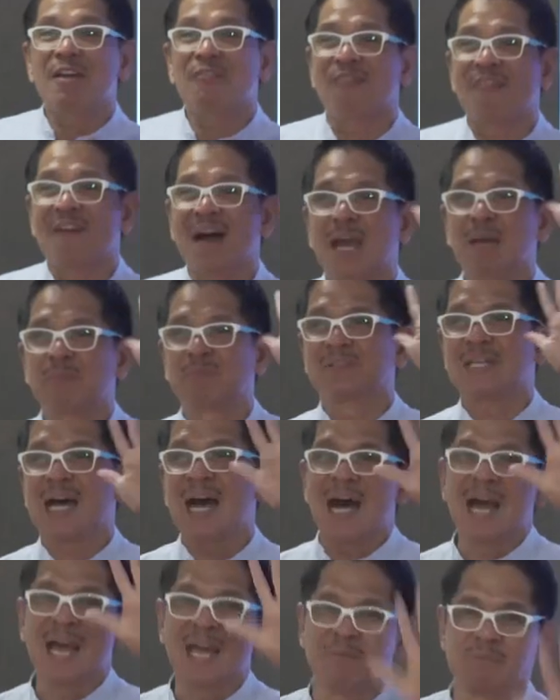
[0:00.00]
5
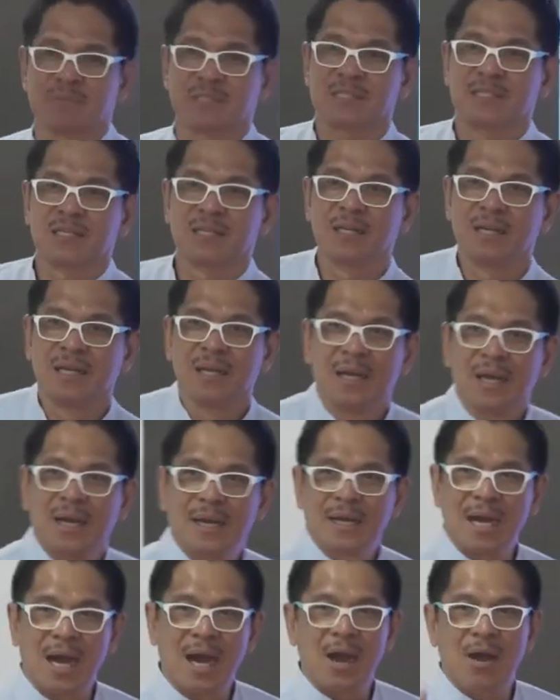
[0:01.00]
times?
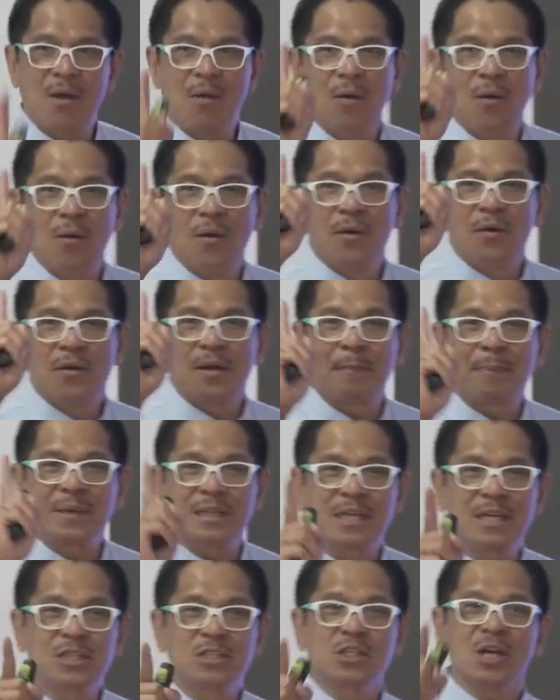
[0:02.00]
Now,
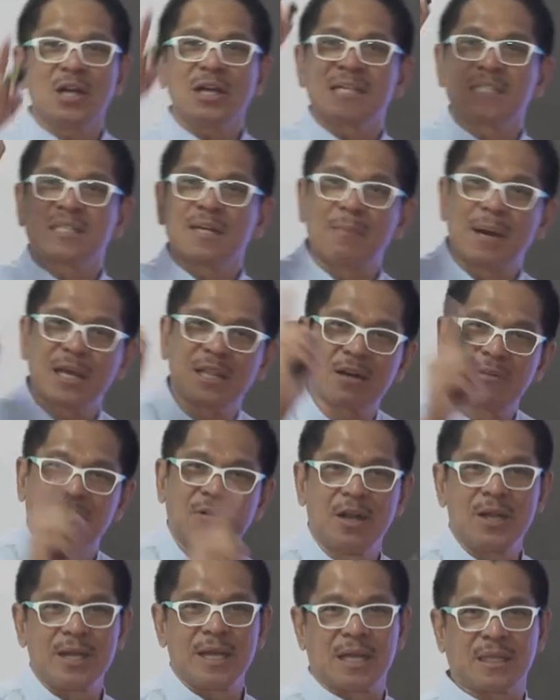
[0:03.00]
repetition is the mother of
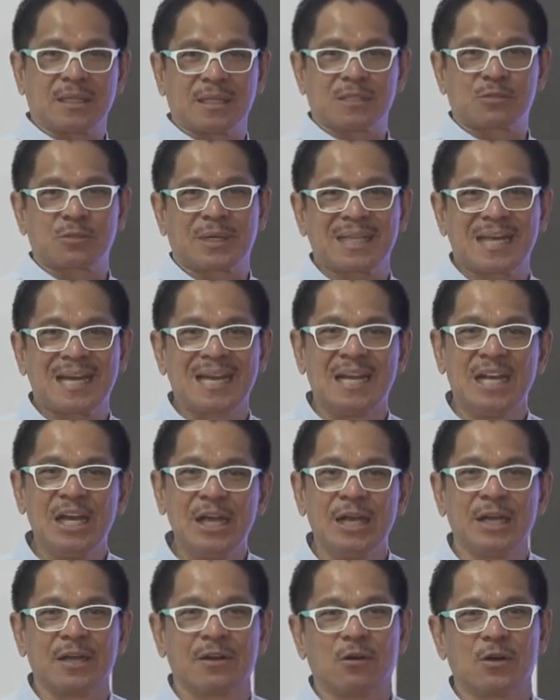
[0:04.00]
learning. That's what I
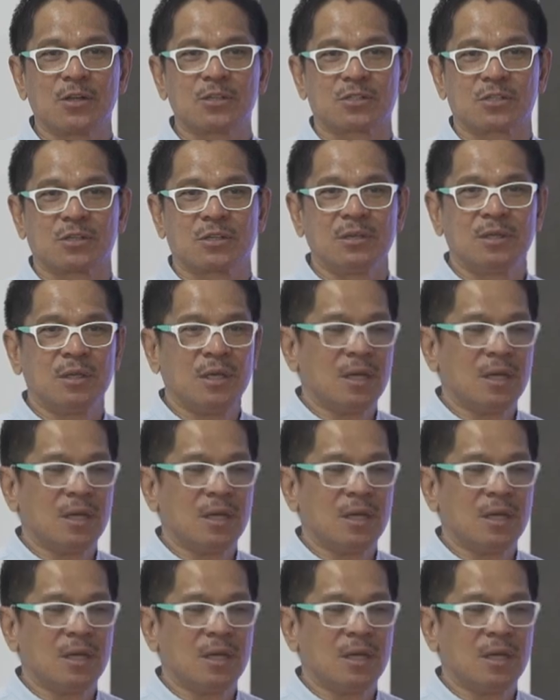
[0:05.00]
learned also